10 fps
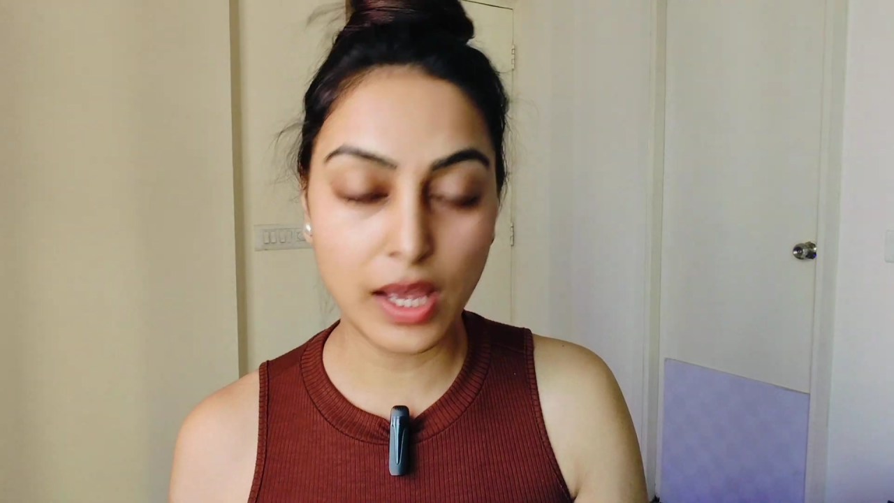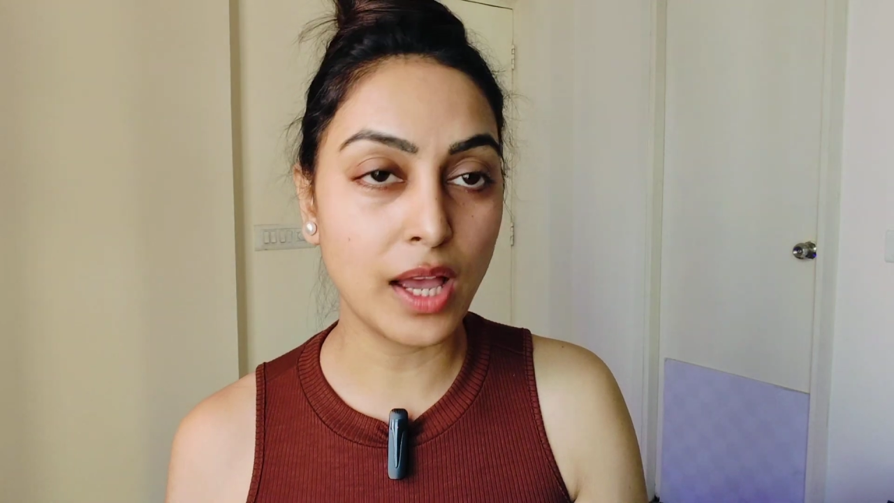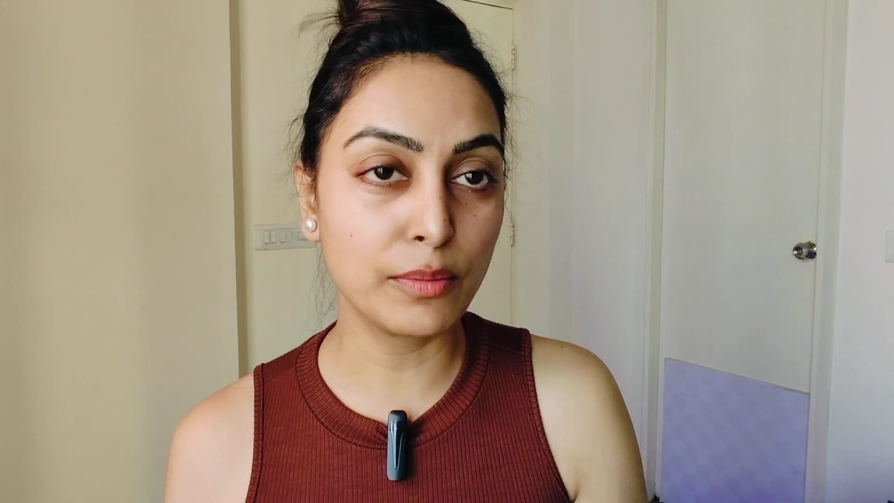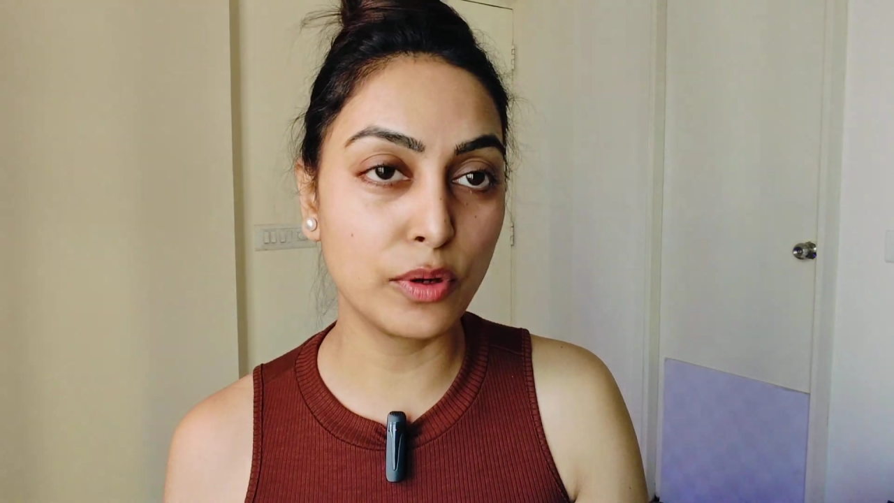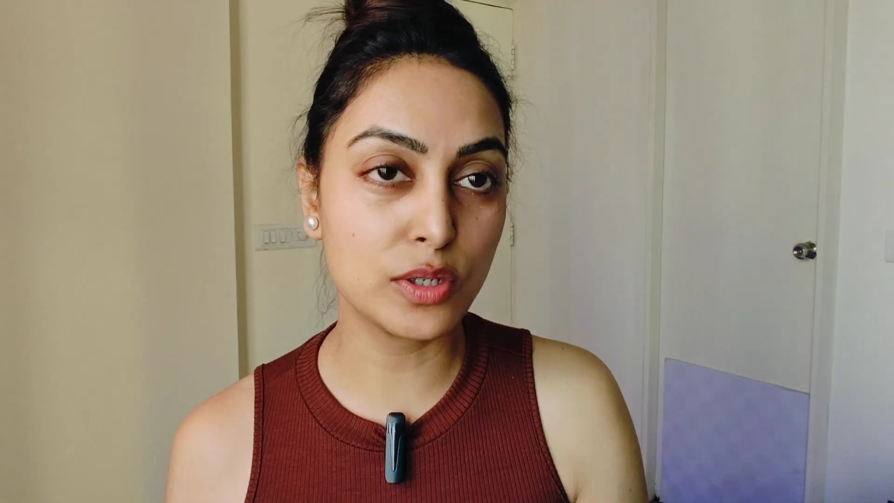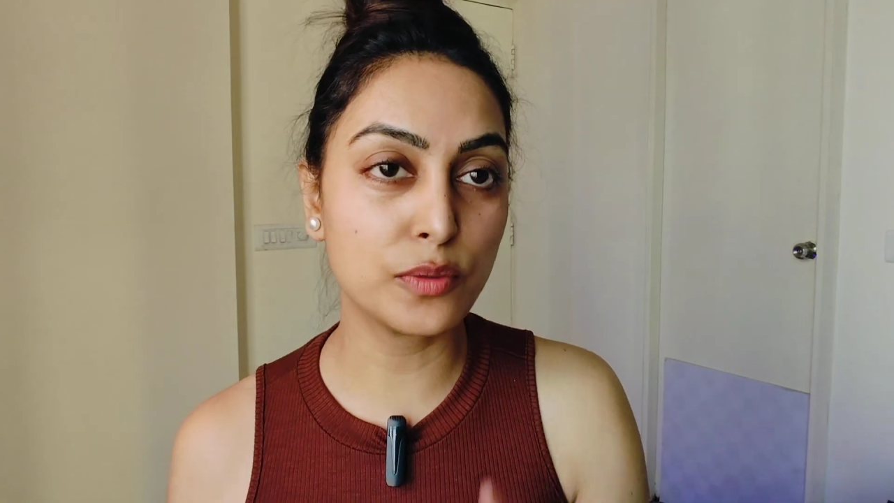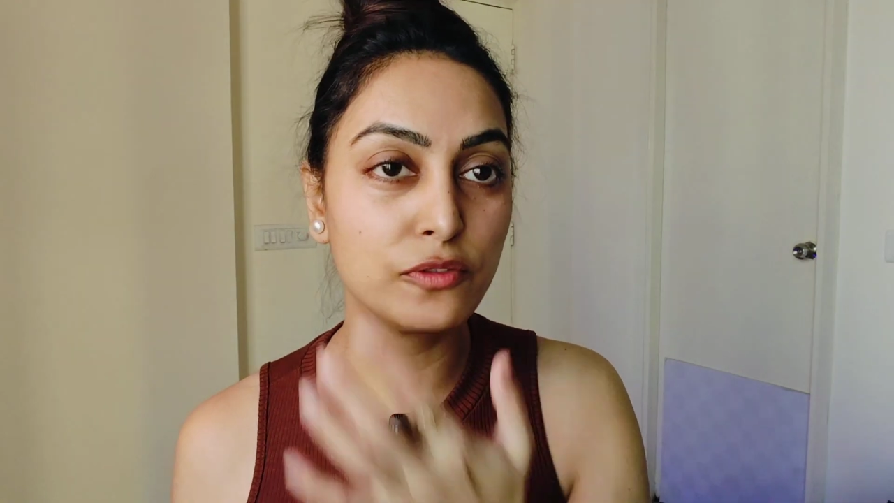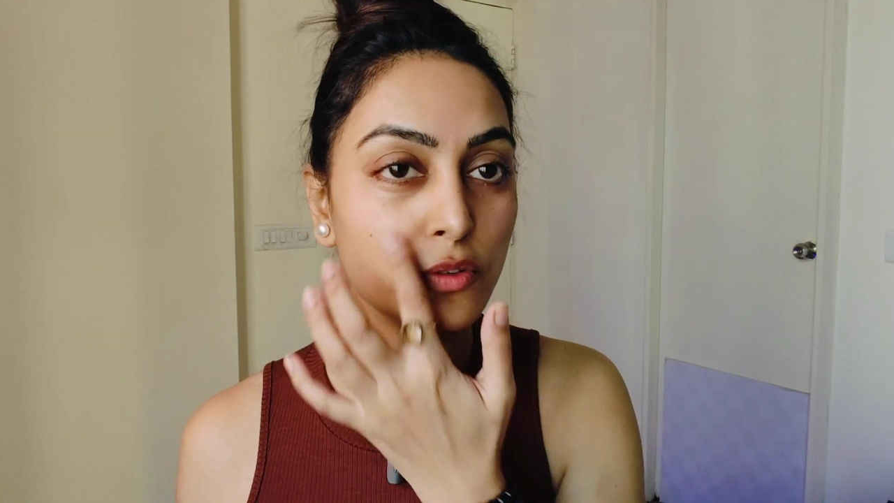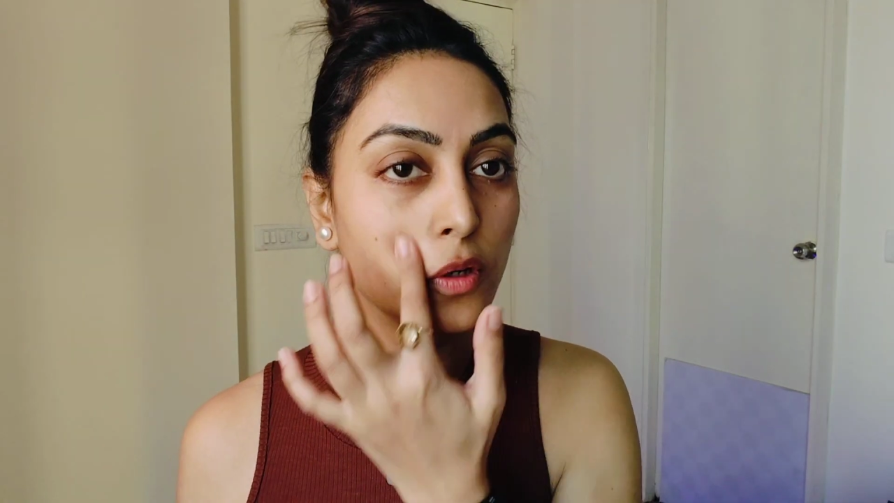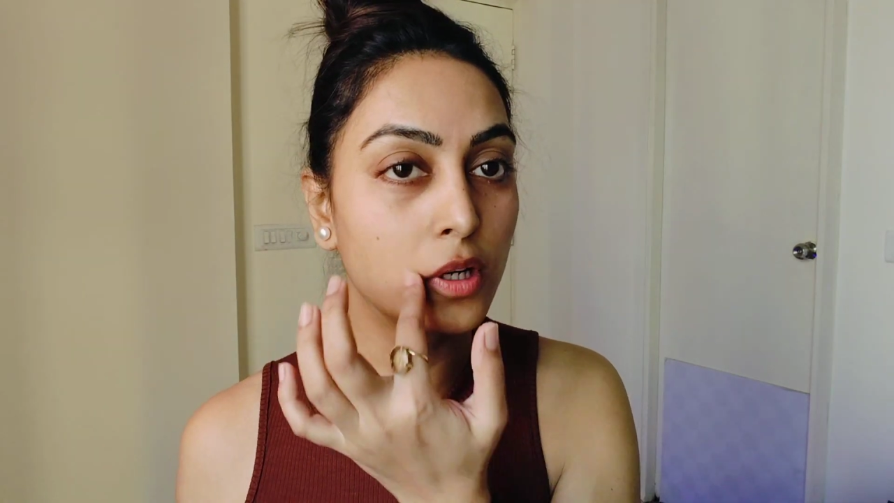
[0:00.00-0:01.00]
I'm going to
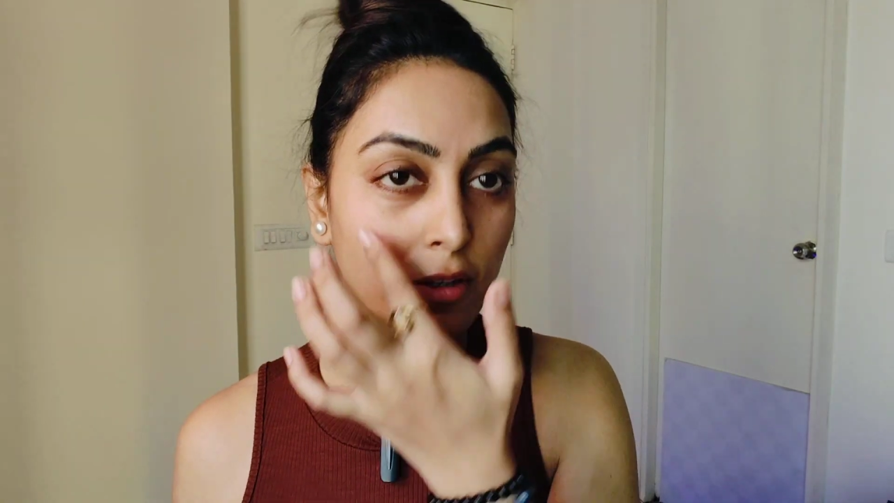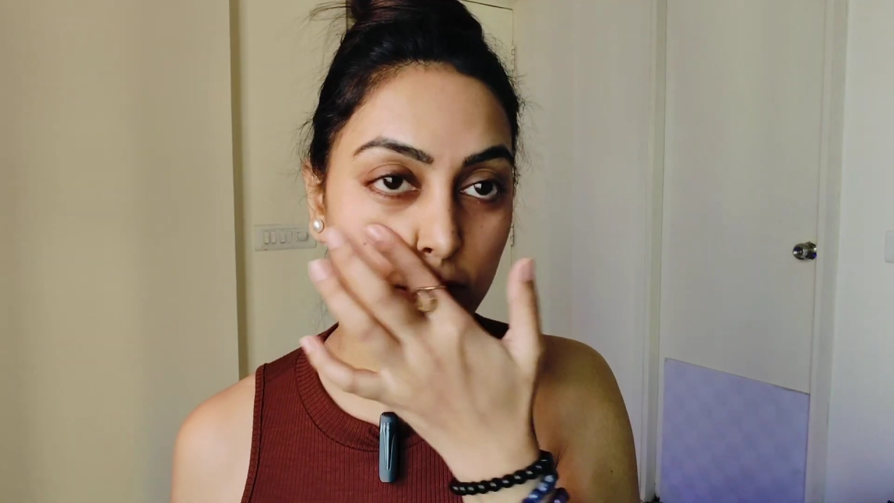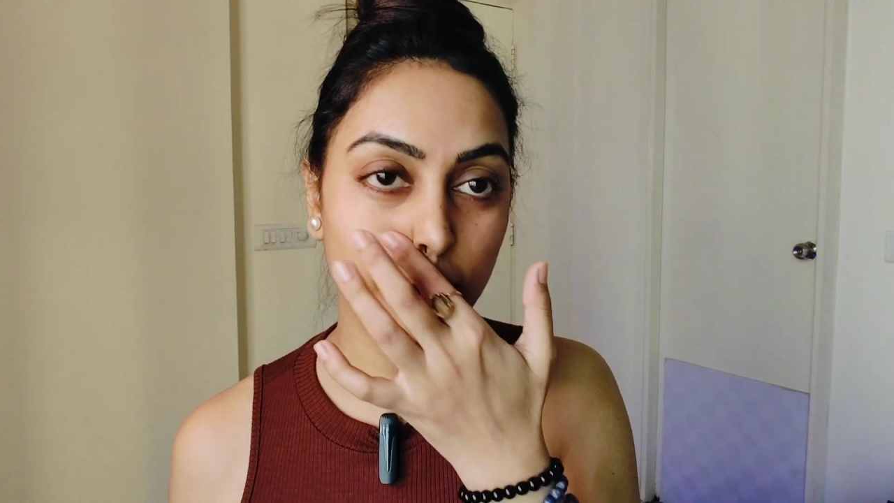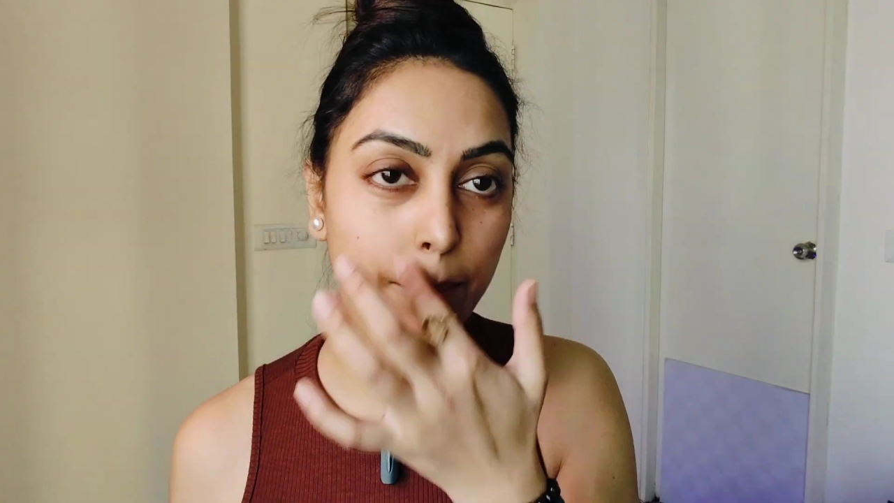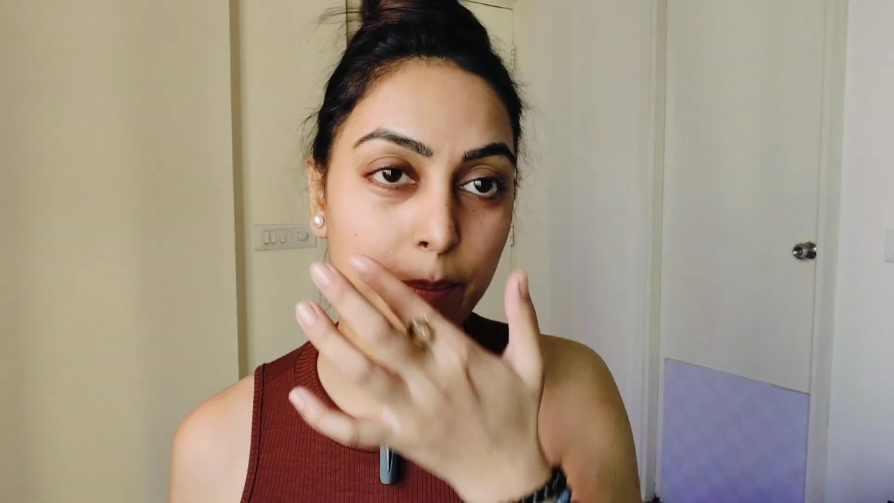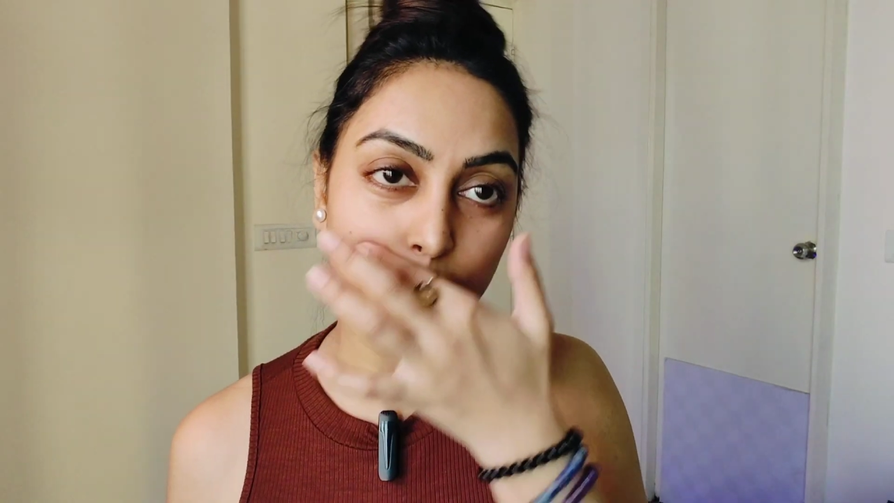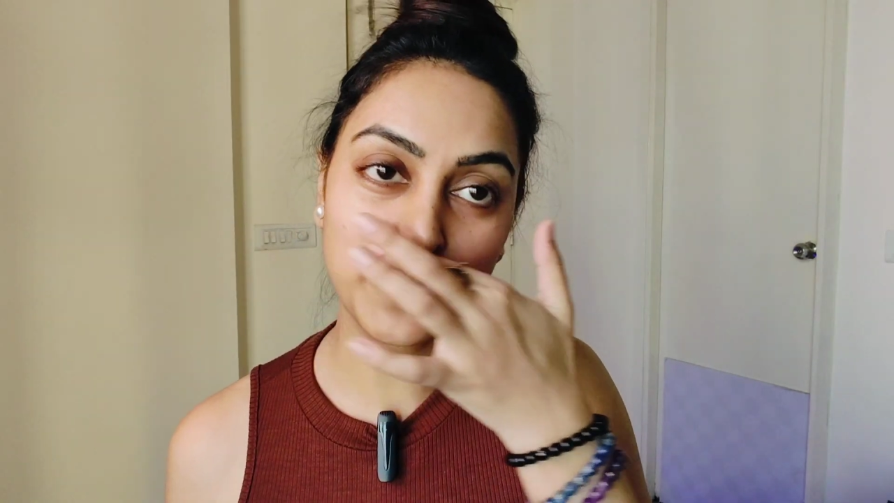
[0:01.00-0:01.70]
full cover up